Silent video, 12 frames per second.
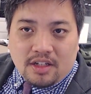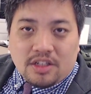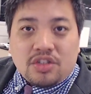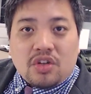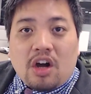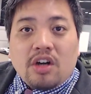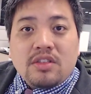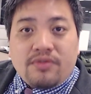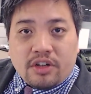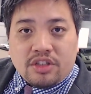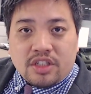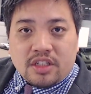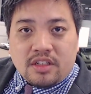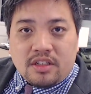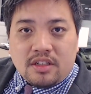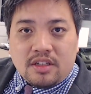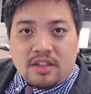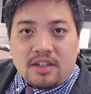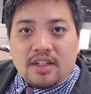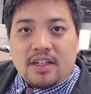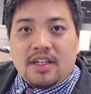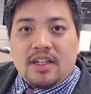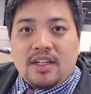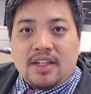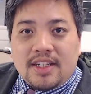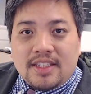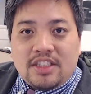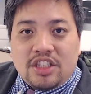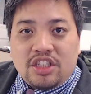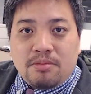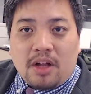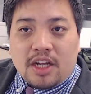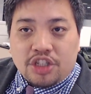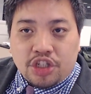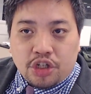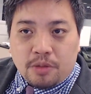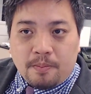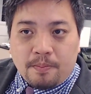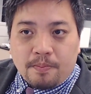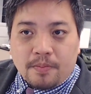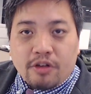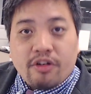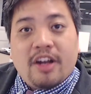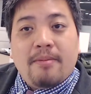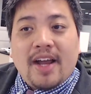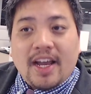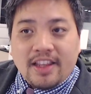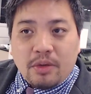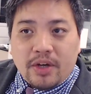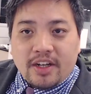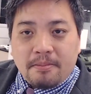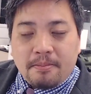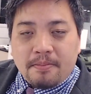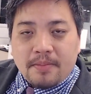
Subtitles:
So R's version is ggplot 2, created by Hadley Wickham